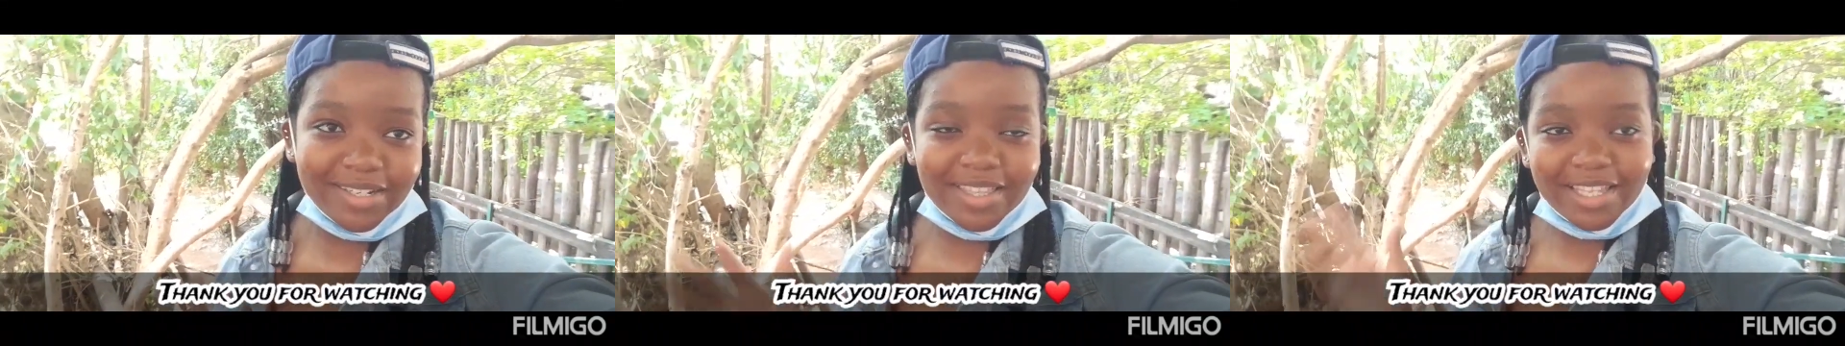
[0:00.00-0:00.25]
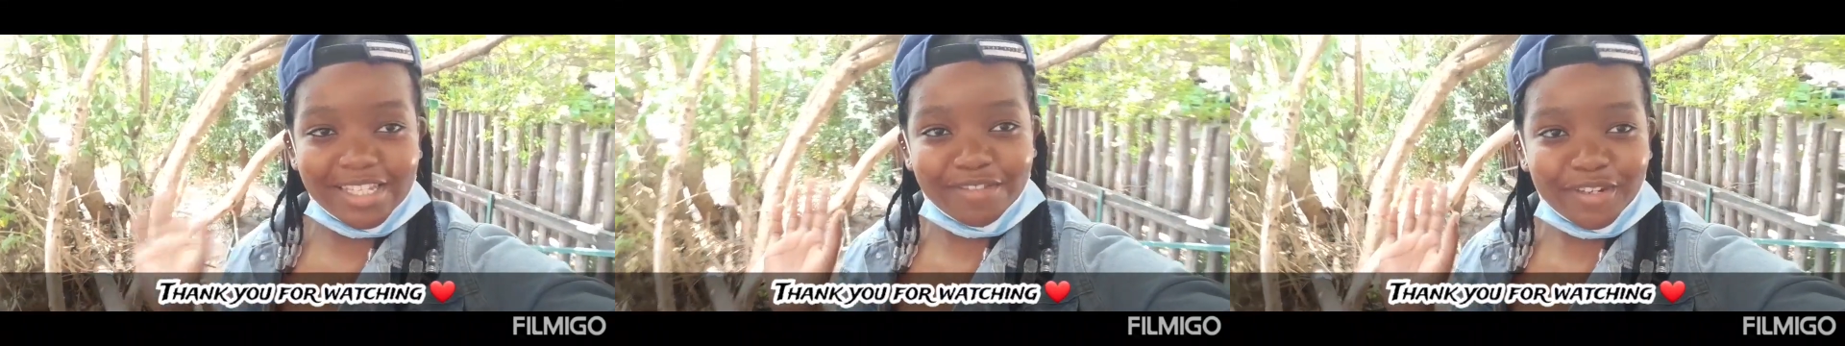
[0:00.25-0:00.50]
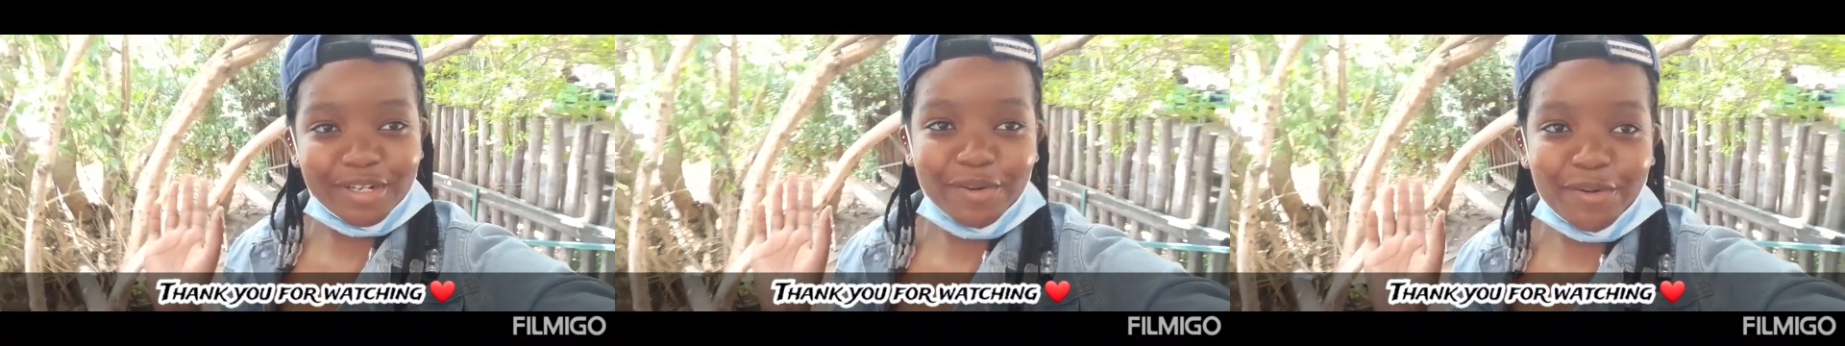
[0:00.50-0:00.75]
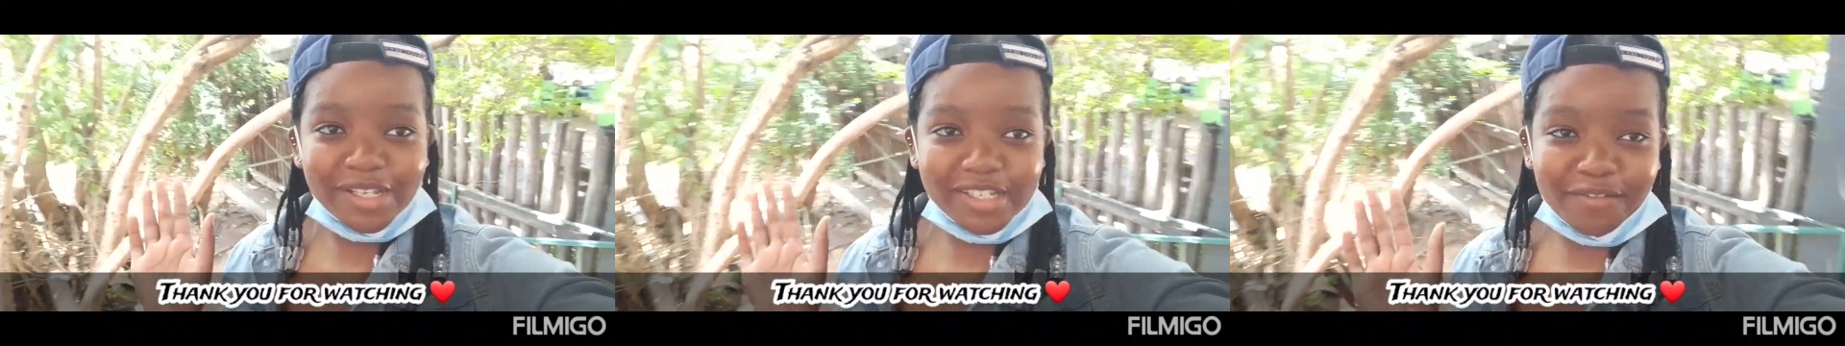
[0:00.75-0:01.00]
this
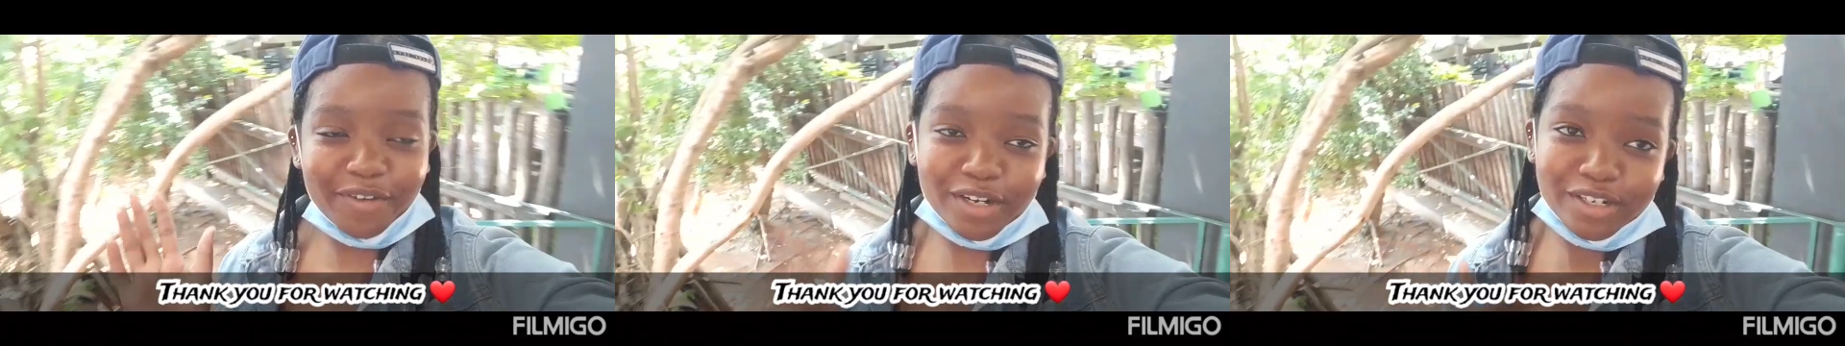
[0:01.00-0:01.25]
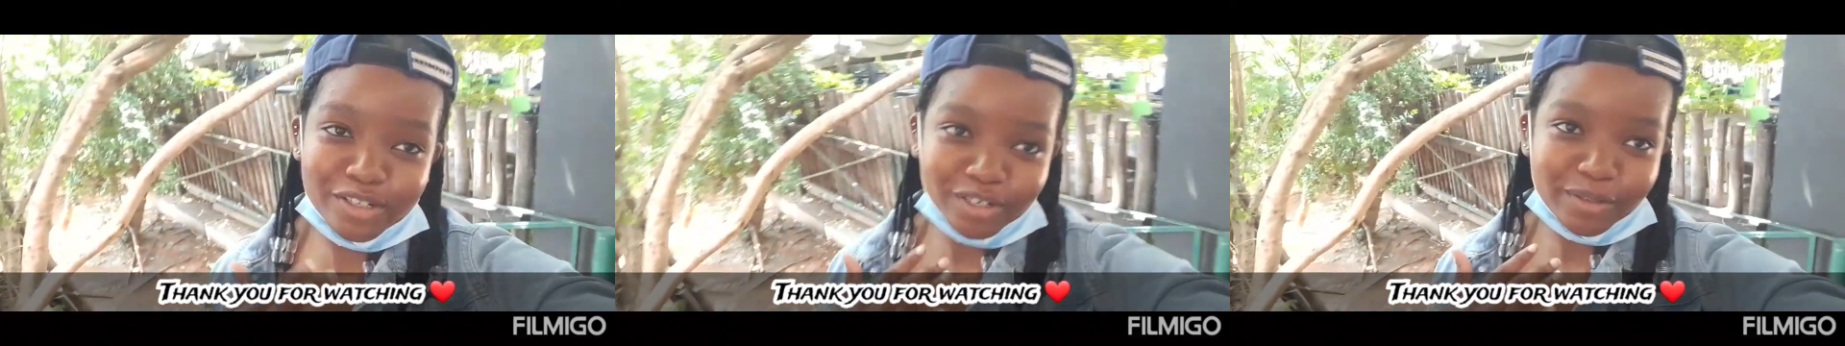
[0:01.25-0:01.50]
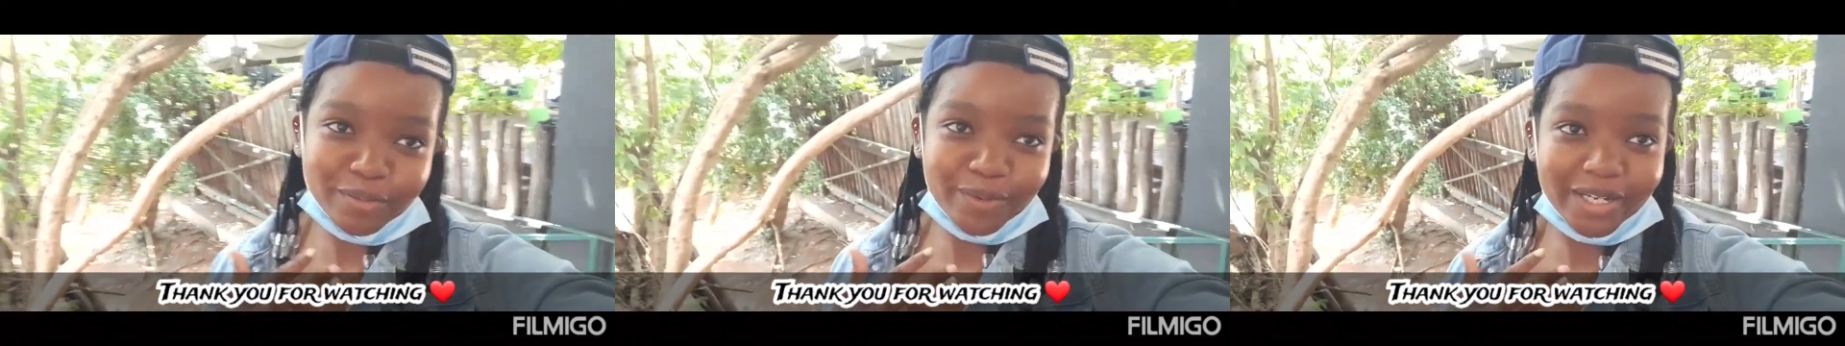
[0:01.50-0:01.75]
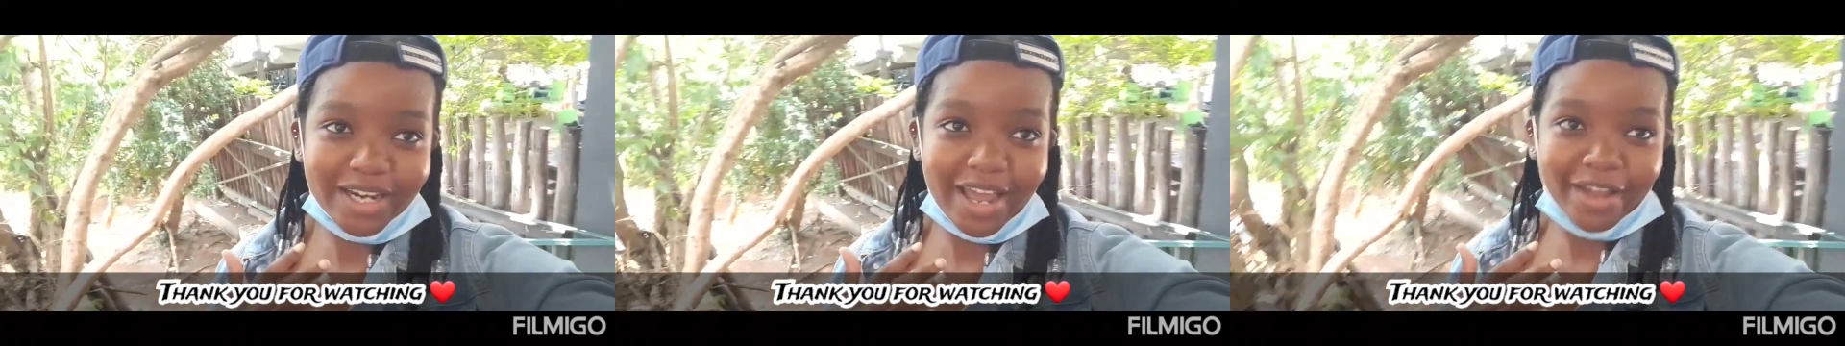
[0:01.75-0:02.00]
video was a very short
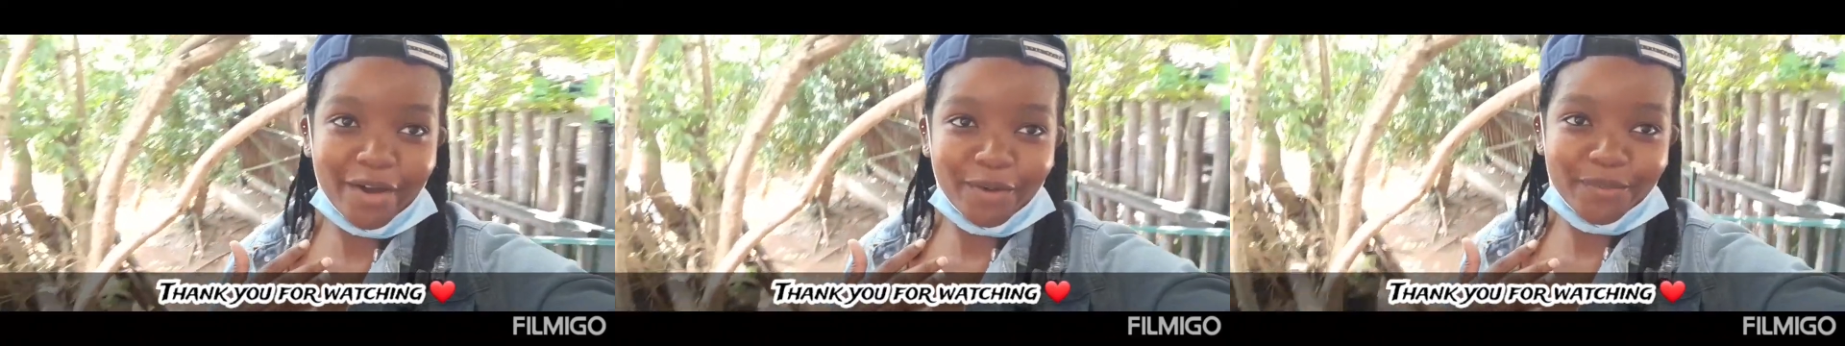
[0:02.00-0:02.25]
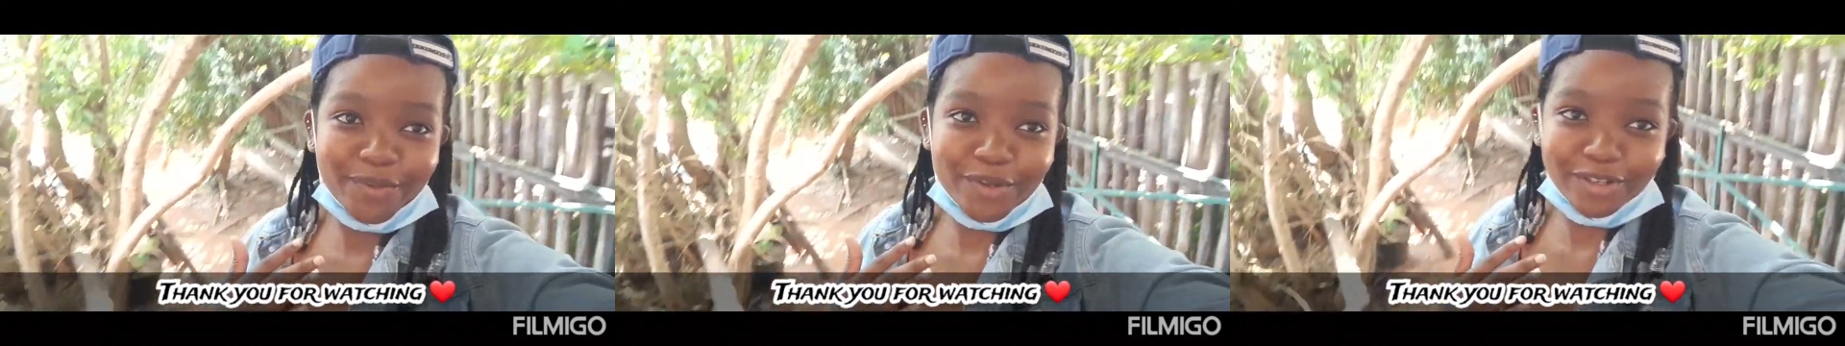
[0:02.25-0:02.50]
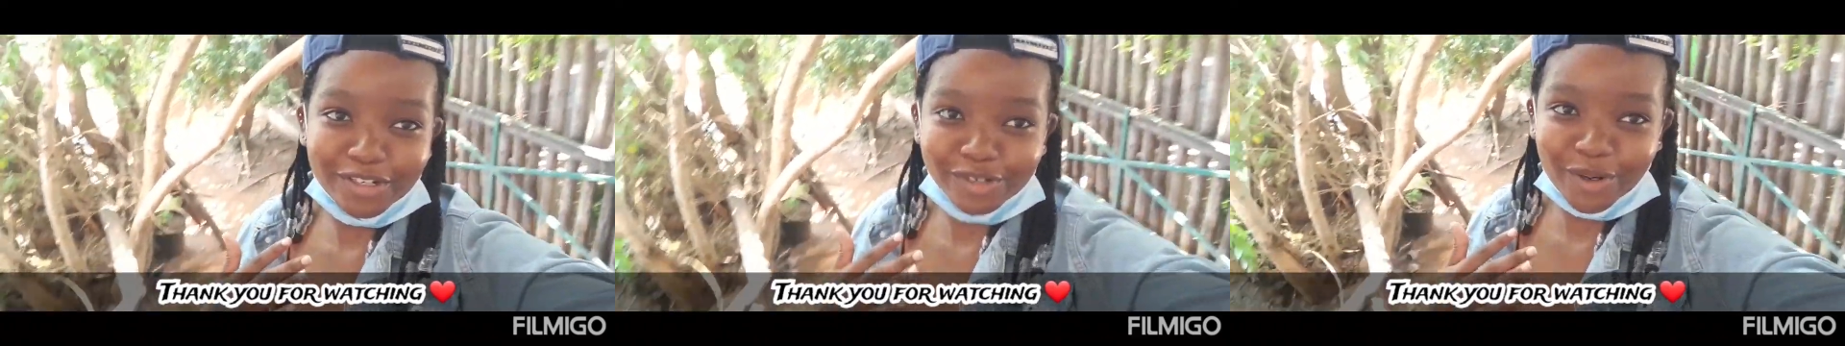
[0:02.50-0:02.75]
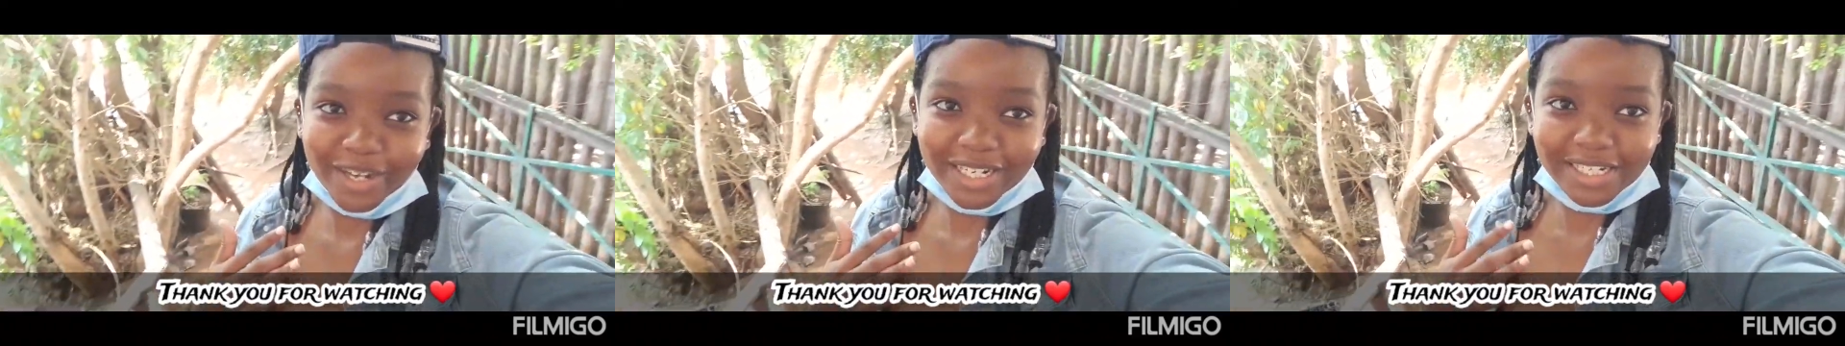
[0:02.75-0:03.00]
one i hope you
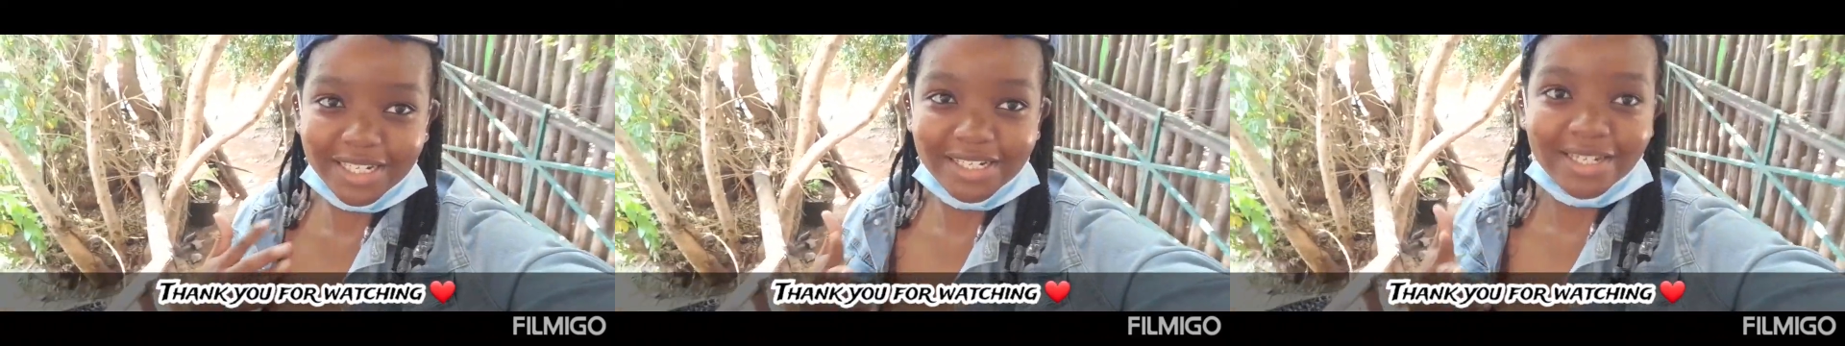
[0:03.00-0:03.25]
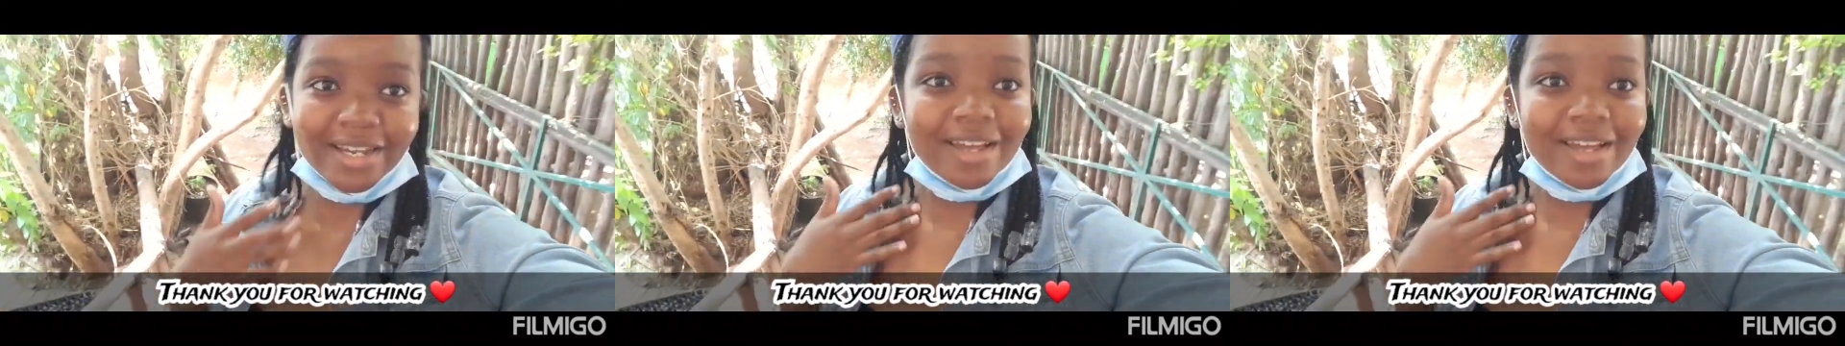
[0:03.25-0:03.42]
enjoyed it